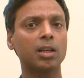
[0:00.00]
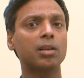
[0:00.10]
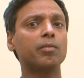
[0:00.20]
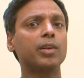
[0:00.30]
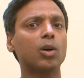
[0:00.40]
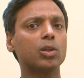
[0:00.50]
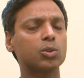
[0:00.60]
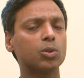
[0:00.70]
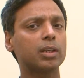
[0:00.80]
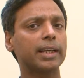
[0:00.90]
We
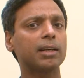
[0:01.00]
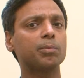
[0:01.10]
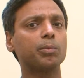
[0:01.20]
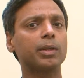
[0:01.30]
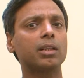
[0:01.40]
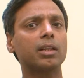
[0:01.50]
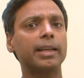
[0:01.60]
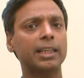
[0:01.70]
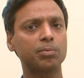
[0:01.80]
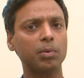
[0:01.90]
also tie up with
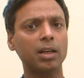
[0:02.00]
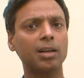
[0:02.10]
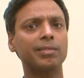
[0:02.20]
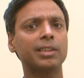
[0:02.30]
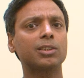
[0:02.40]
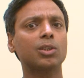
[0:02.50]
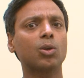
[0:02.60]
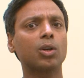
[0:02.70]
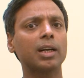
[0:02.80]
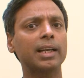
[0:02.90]
Explora, which is an
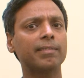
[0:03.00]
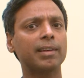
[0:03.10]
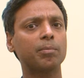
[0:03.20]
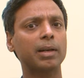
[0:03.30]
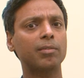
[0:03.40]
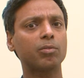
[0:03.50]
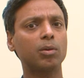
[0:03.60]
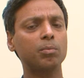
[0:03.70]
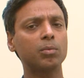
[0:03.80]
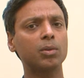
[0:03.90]
online event
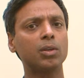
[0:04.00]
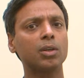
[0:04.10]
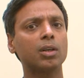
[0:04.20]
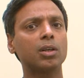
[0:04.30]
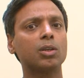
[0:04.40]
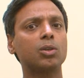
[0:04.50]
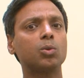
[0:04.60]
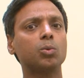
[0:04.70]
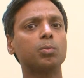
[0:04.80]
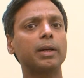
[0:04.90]
platform,
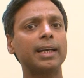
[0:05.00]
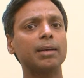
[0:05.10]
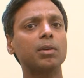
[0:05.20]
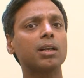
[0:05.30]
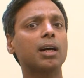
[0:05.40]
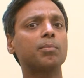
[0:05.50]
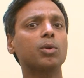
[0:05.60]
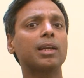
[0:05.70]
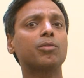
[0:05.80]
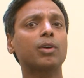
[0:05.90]
to enable
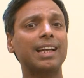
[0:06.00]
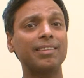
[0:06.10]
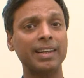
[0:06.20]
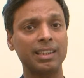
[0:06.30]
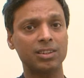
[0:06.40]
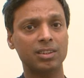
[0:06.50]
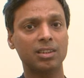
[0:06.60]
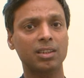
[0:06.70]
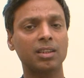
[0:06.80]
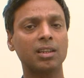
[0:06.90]
carpooling for events.
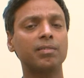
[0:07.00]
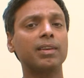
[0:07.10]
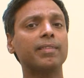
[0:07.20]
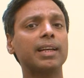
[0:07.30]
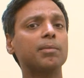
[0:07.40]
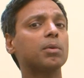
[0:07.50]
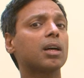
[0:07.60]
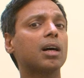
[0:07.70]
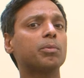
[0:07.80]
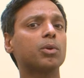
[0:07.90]
We have enabled
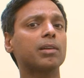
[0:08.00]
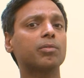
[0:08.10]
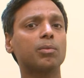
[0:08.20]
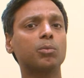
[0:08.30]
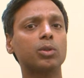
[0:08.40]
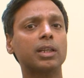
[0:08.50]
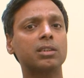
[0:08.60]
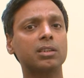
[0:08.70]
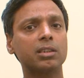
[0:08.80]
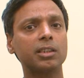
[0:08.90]
carpooling for more than
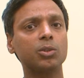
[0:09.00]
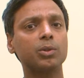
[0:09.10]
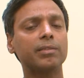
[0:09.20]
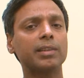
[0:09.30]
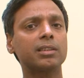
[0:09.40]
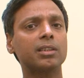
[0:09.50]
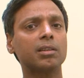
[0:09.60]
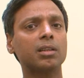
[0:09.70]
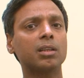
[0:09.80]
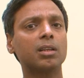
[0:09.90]
62 events,
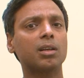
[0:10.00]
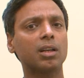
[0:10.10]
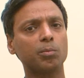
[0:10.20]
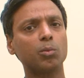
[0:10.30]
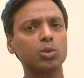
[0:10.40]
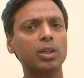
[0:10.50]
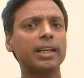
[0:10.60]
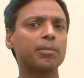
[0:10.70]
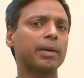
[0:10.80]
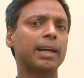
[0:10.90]
mostly
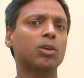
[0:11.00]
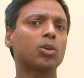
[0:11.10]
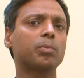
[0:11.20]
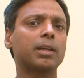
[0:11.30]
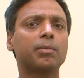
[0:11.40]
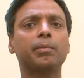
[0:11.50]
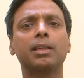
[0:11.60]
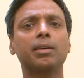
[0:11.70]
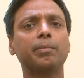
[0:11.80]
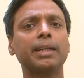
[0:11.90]
in Bangalore, but
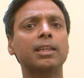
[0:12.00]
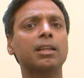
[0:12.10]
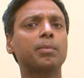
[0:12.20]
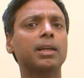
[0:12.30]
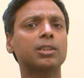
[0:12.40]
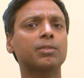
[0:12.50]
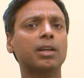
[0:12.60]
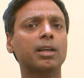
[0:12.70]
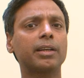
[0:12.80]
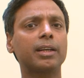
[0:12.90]
in many other parts of the
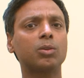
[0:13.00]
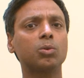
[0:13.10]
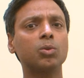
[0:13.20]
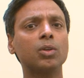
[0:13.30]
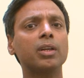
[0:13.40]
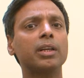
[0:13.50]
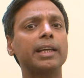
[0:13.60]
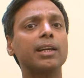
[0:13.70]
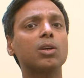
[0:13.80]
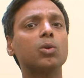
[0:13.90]
country too,
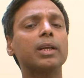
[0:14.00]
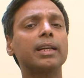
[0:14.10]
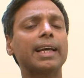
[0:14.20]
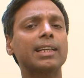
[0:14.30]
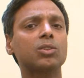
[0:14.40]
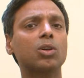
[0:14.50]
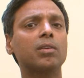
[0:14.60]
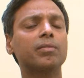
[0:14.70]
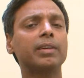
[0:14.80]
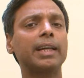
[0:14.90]
including
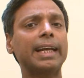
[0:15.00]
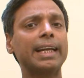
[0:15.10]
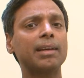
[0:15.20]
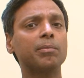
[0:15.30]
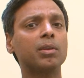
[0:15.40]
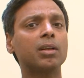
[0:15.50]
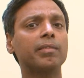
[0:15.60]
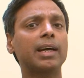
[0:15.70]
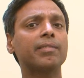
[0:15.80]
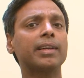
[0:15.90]
NASSCOM,
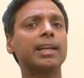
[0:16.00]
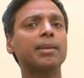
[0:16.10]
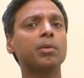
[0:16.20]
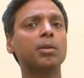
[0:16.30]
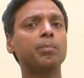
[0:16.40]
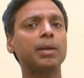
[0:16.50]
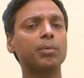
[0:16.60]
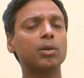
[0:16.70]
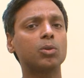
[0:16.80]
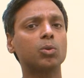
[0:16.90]
where we enable
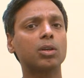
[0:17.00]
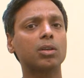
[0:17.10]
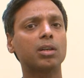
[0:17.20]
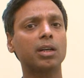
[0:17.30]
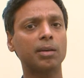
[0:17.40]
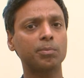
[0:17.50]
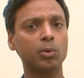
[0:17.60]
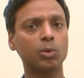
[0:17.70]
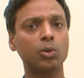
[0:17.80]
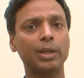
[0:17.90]
people to
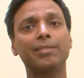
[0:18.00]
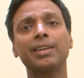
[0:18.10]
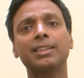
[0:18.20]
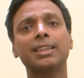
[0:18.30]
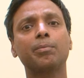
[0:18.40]
carpool to events and